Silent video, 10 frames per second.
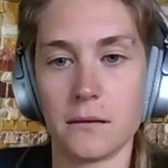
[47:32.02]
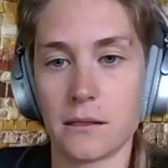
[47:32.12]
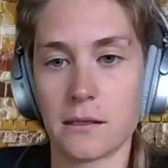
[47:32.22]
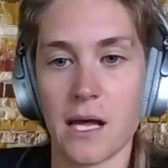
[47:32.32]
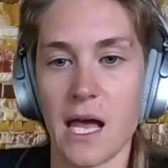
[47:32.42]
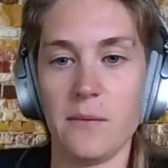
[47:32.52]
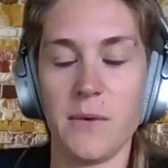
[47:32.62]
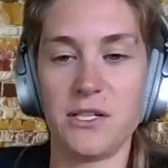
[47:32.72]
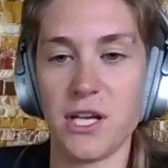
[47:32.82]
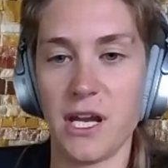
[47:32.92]

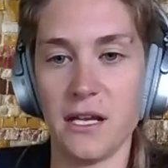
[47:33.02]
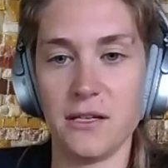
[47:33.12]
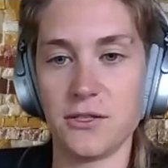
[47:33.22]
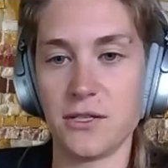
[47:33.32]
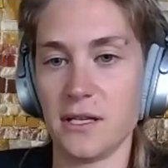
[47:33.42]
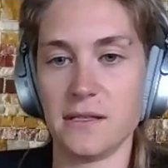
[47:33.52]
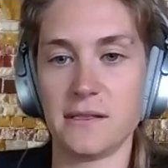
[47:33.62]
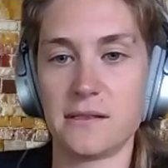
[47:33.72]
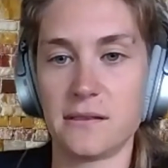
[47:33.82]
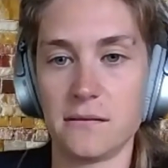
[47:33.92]
climate change
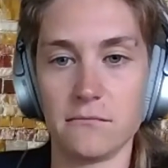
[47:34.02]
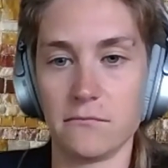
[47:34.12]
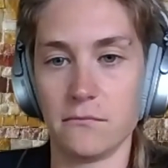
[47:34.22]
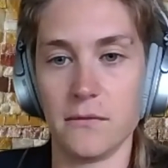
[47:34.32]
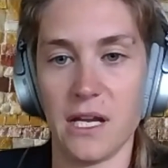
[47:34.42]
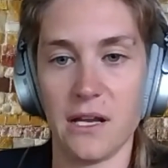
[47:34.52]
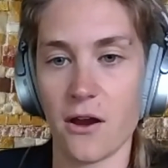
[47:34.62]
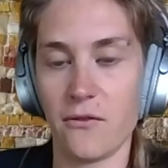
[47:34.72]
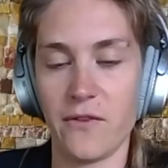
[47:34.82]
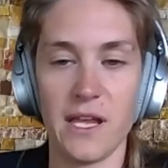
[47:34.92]
is in our
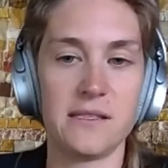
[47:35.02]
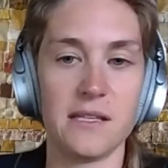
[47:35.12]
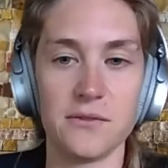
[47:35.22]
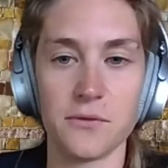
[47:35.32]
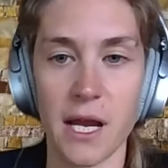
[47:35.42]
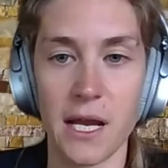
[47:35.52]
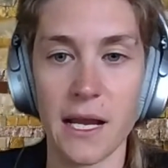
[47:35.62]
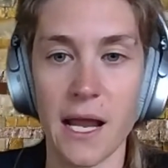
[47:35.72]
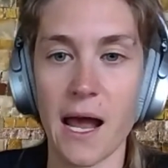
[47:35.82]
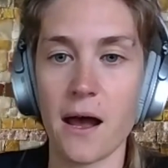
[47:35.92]
faces right
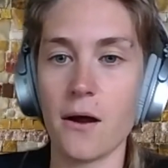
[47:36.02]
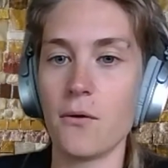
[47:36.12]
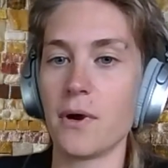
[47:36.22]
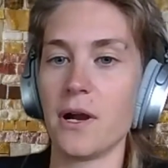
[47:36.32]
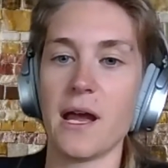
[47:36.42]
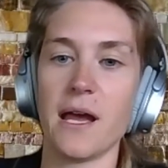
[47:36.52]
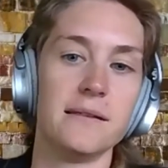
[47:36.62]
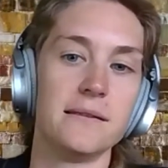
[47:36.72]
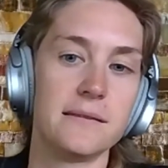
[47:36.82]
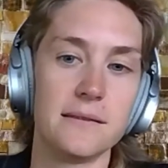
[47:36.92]
now,
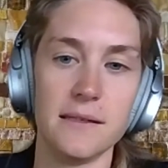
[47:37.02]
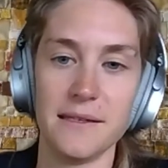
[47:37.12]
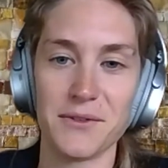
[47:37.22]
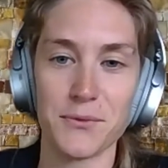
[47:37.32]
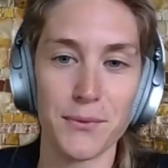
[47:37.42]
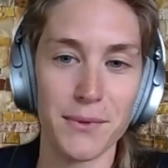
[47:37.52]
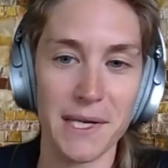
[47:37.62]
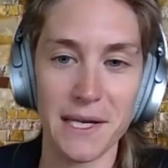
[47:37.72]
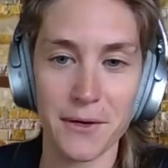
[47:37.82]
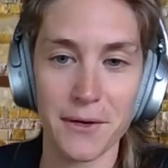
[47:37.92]
whereas these
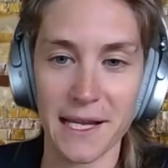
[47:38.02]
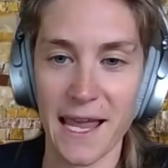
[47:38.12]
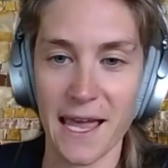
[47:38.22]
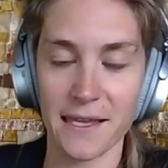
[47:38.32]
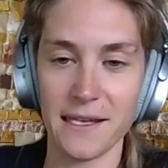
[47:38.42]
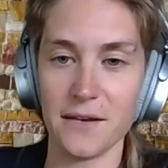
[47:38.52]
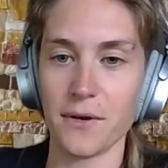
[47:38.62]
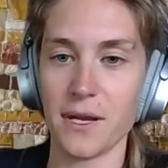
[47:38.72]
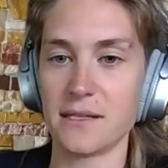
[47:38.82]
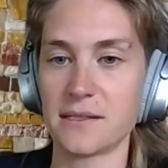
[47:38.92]
recriticality
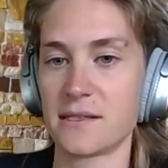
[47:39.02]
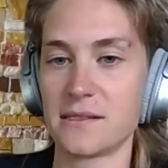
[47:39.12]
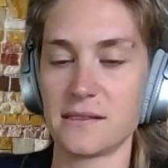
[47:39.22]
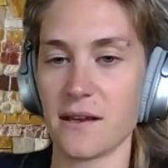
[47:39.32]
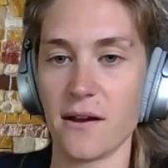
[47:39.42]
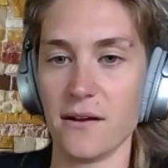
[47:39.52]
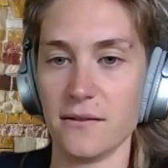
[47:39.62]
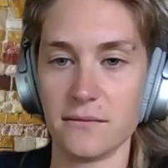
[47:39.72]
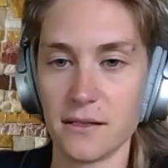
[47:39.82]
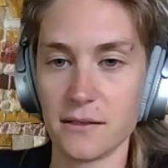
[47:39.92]
risks
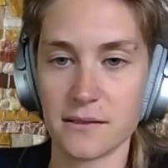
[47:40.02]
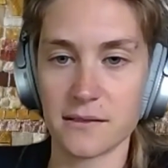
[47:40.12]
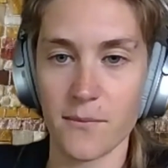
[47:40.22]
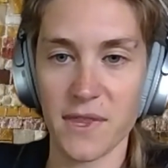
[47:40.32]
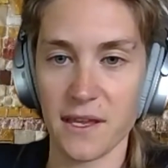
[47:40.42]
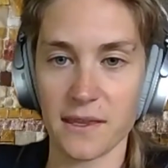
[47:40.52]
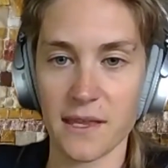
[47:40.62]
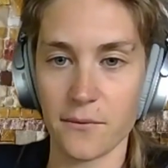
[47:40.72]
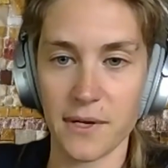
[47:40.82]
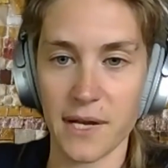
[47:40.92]
are something
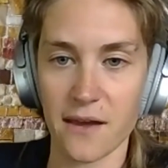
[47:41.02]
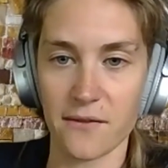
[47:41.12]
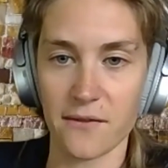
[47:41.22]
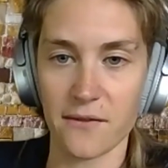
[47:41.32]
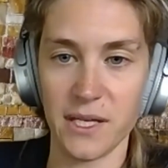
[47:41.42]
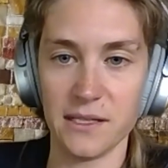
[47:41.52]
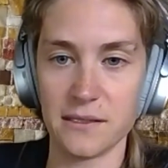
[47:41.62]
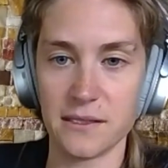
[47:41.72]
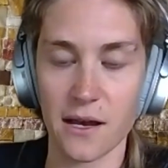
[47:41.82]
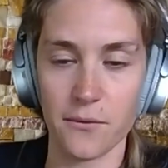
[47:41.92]
that would have to be
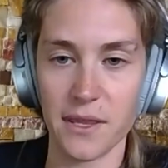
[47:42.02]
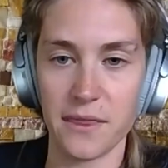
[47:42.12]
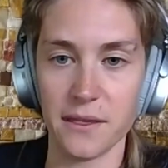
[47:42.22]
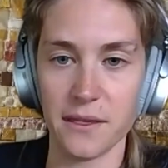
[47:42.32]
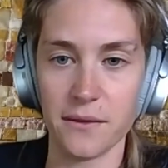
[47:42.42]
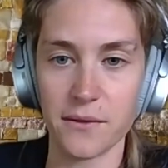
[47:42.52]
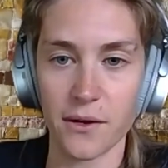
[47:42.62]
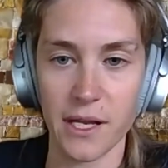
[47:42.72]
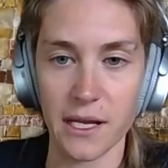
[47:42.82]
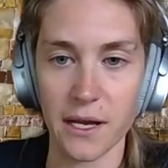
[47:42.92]
dealt with in
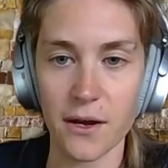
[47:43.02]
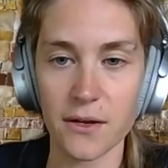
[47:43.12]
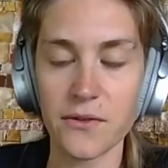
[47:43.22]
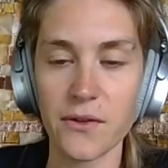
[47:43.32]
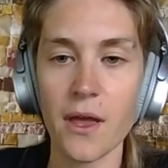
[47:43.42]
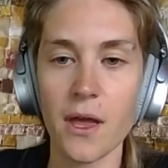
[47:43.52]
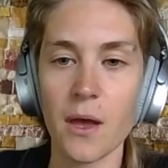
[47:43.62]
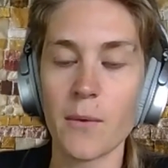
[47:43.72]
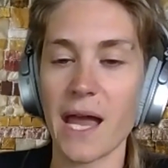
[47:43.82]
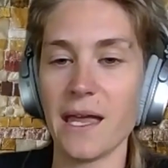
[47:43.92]
30 years.
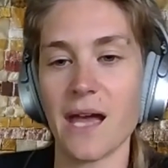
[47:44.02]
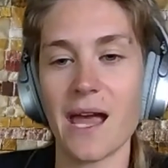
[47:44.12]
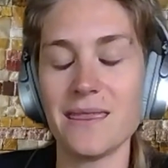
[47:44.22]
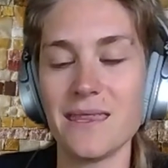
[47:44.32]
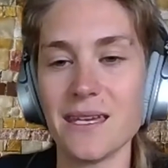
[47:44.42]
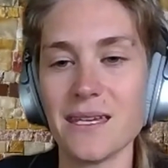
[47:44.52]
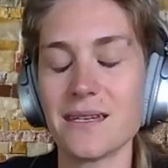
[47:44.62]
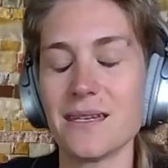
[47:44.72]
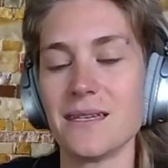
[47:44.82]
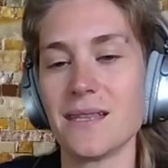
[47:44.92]
But I think
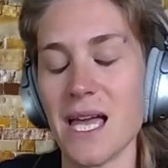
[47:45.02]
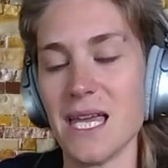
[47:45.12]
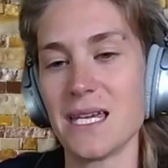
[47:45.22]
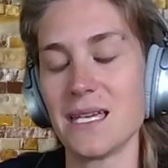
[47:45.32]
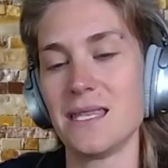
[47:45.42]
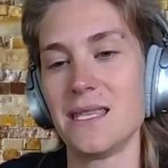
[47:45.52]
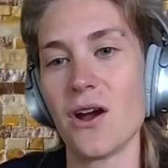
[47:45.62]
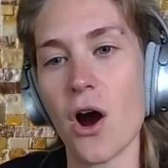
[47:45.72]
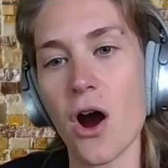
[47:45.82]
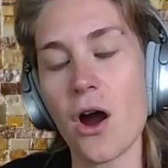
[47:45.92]
like
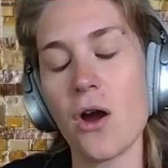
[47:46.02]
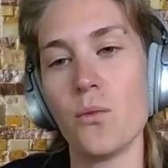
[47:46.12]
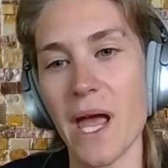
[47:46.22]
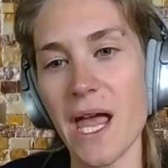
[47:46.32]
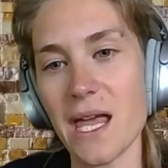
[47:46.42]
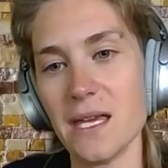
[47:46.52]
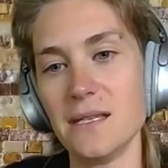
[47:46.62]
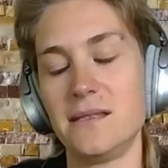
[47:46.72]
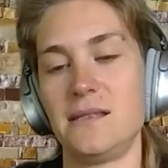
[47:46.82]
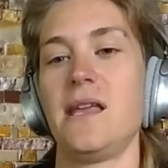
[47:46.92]
there are
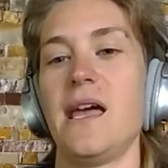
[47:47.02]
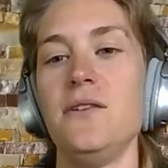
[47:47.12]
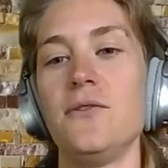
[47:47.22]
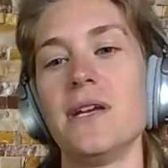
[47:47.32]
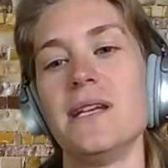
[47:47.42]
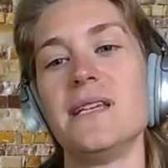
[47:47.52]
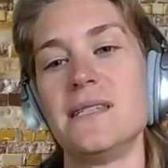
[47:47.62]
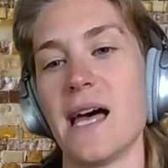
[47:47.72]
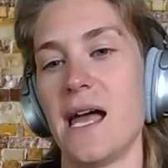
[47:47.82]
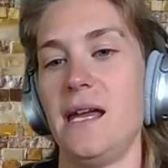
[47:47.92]
ways that you can
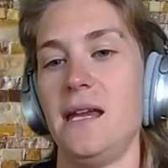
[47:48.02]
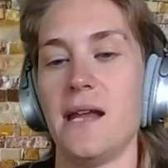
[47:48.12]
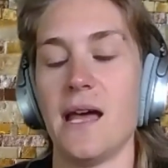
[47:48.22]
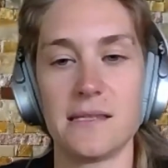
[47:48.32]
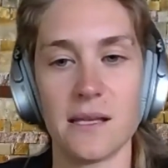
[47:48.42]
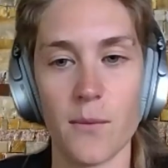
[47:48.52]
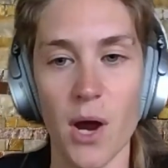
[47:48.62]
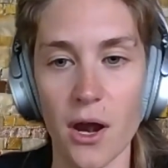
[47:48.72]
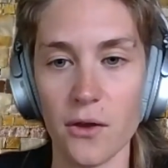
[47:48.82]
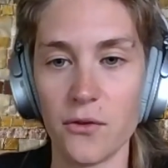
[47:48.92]
design
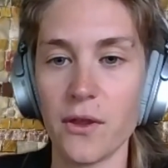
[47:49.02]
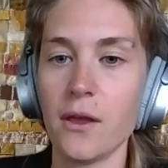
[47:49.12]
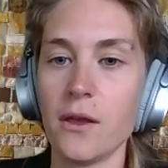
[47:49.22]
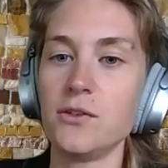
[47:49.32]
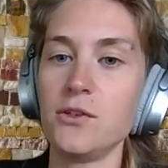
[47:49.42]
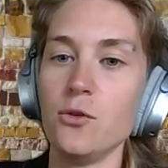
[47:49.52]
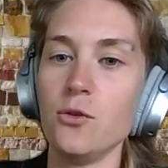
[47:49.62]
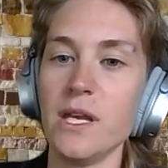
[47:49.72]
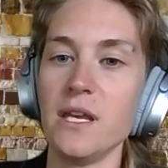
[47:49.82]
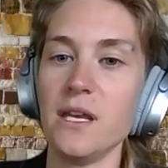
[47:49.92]
SMRs to
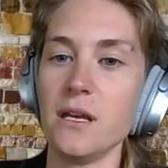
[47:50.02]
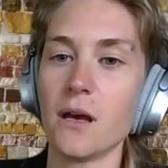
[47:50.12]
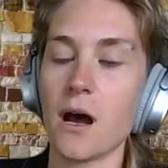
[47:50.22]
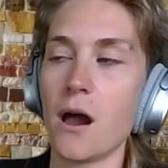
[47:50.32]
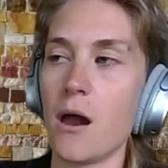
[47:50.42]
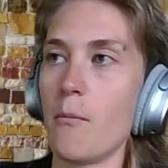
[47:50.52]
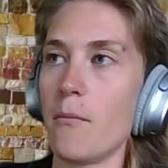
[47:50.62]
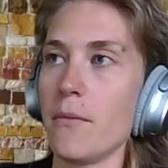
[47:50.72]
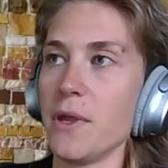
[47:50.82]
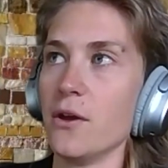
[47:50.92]
be, you
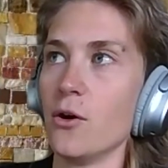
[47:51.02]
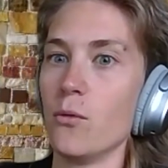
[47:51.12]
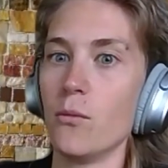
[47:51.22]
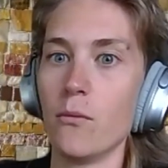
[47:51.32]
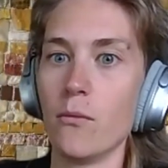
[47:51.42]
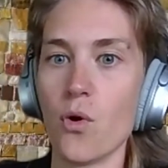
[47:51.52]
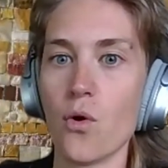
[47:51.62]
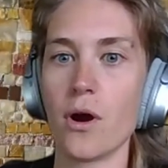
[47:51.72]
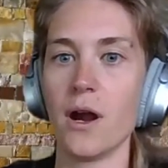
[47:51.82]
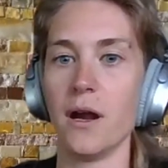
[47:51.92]
know,
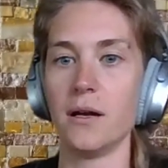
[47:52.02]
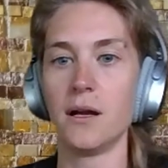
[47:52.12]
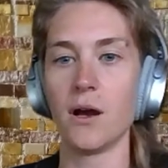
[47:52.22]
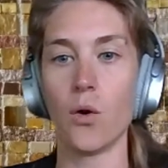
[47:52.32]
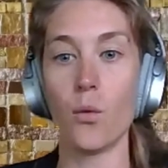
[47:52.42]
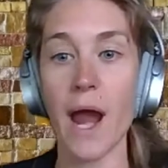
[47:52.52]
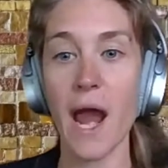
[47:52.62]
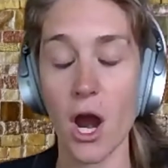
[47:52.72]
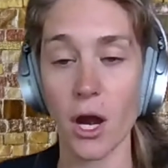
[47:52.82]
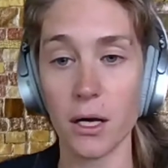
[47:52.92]
more
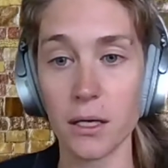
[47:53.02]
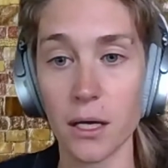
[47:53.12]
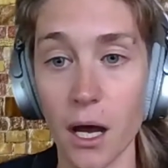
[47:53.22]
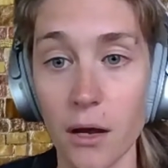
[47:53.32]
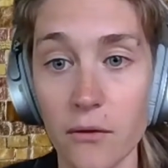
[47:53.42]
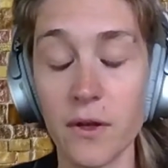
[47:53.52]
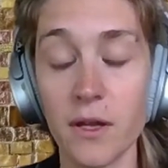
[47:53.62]
aware of